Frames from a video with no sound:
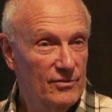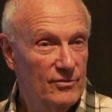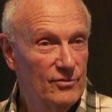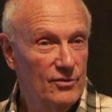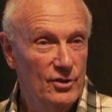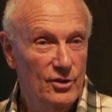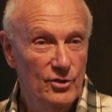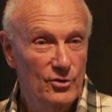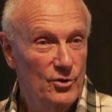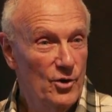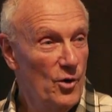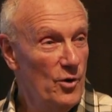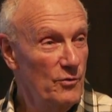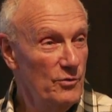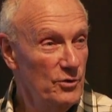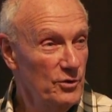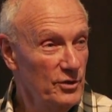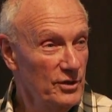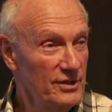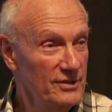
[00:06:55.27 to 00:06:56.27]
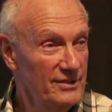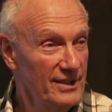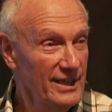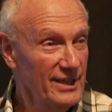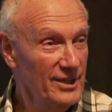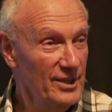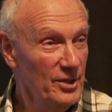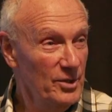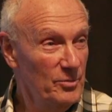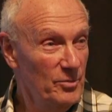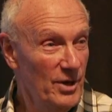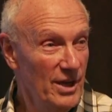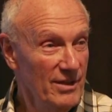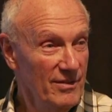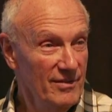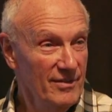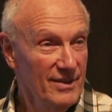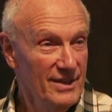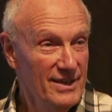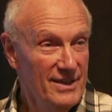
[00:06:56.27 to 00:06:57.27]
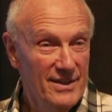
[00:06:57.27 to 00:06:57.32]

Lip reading: Do you know if you're going to take another breath?